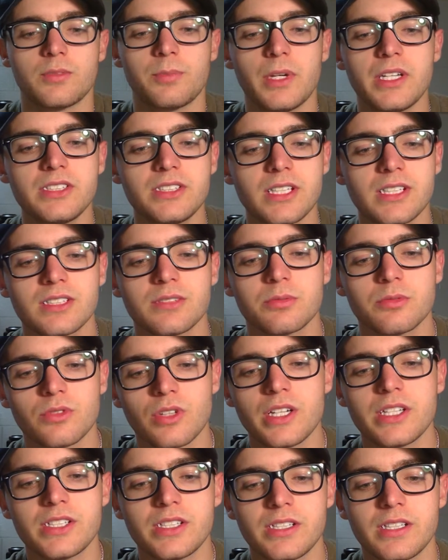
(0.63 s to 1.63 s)
Space
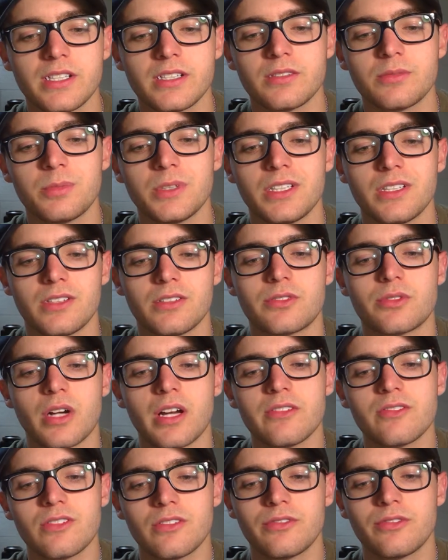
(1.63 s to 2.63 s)
exploration has been a
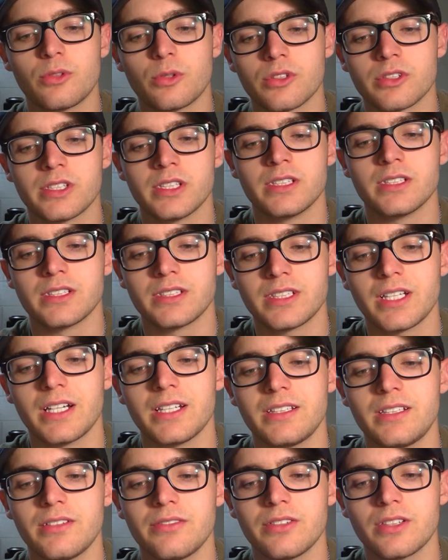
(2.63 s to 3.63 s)
driving force in the
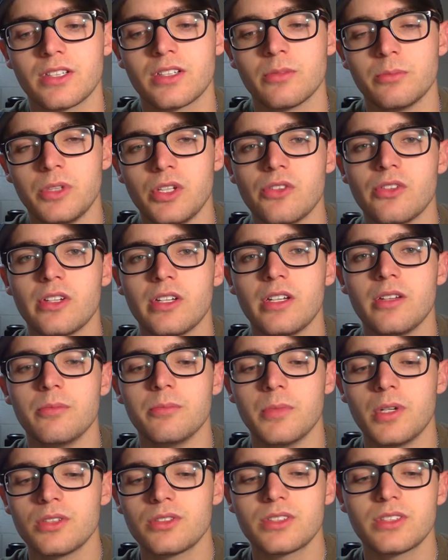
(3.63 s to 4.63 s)
scientific community,
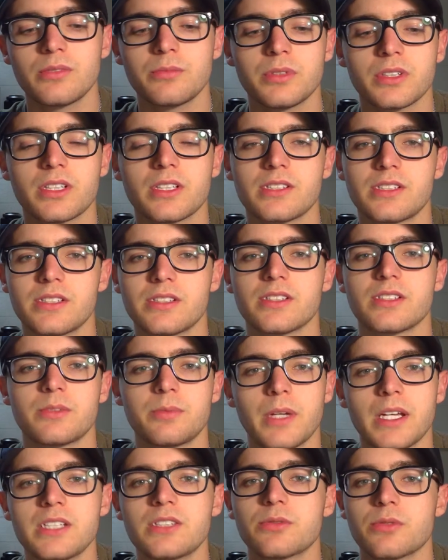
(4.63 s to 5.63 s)
mostly because of the
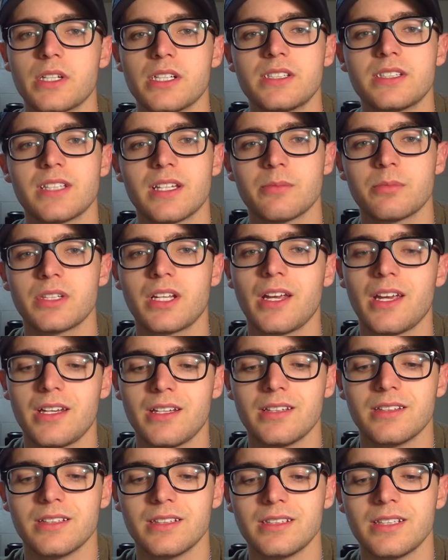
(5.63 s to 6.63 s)
space race that began
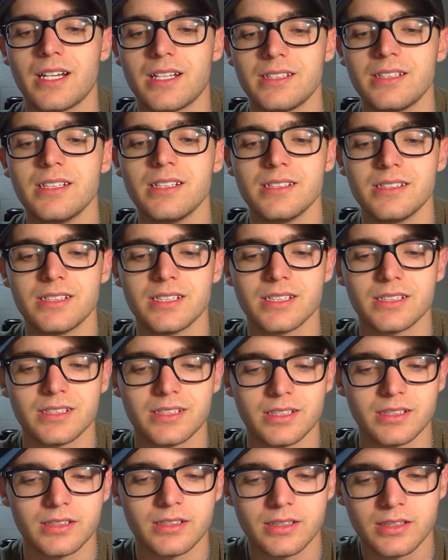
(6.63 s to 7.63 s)
in the
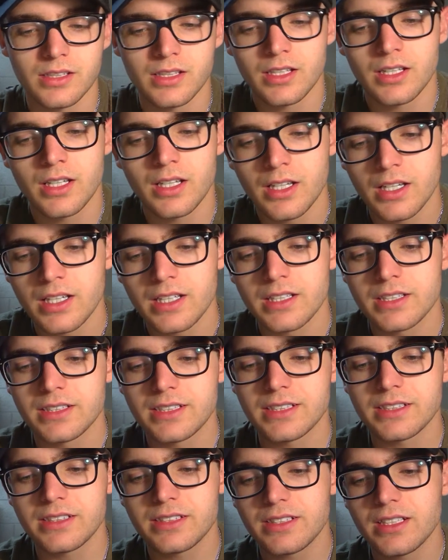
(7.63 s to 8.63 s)
1960s.
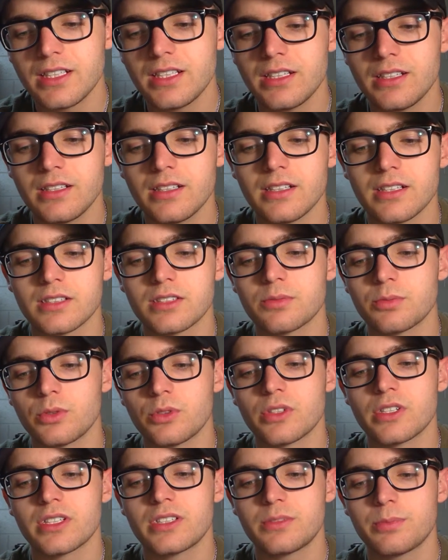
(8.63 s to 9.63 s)
Since then,
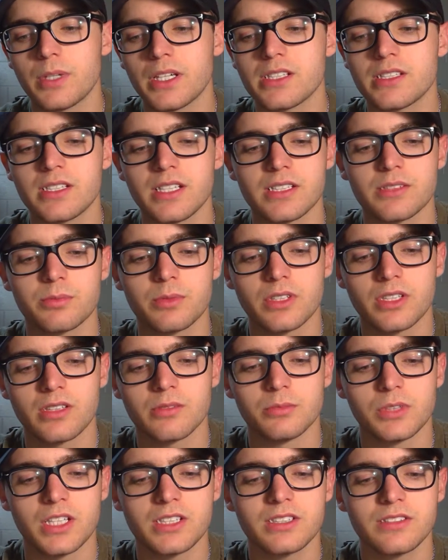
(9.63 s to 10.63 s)
exploring space has
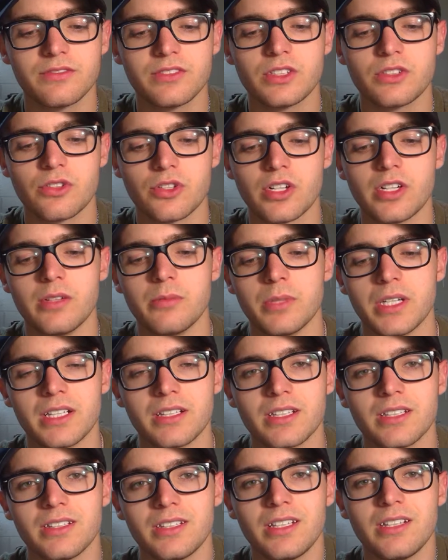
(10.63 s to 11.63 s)
become less of a dream
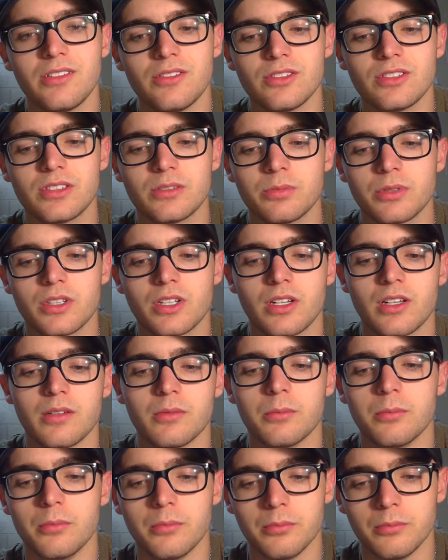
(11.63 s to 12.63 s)
and continues to
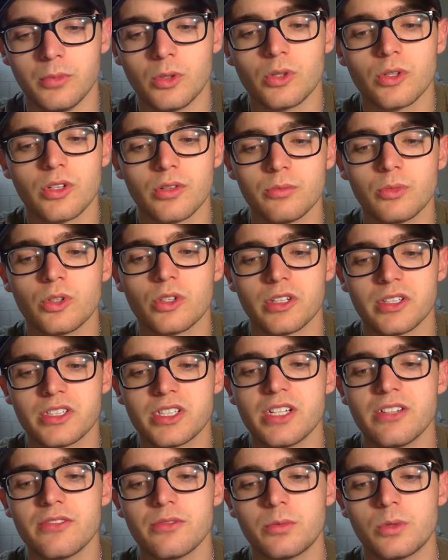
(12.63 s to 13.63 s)
become more and more
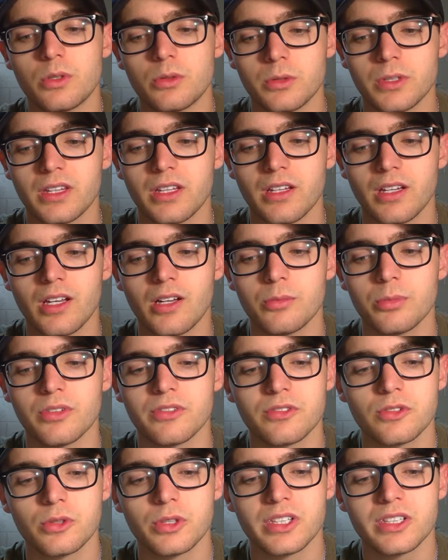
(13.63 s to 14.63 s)
achievable with the help
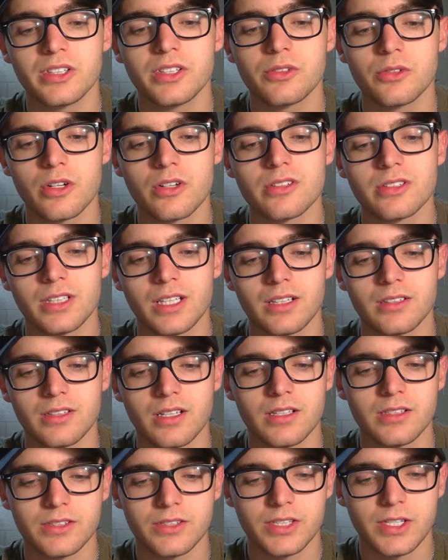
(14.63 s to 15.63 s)
of quickly growing
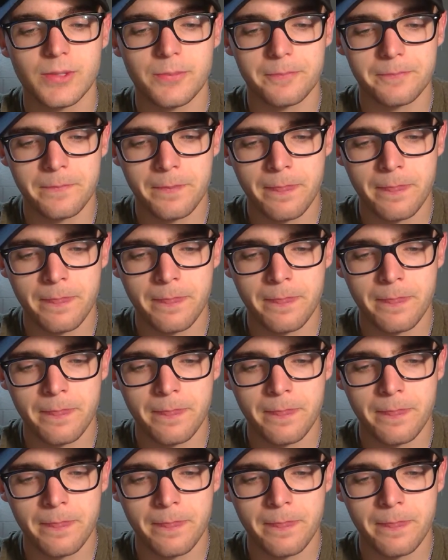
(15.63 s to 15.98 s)
technology.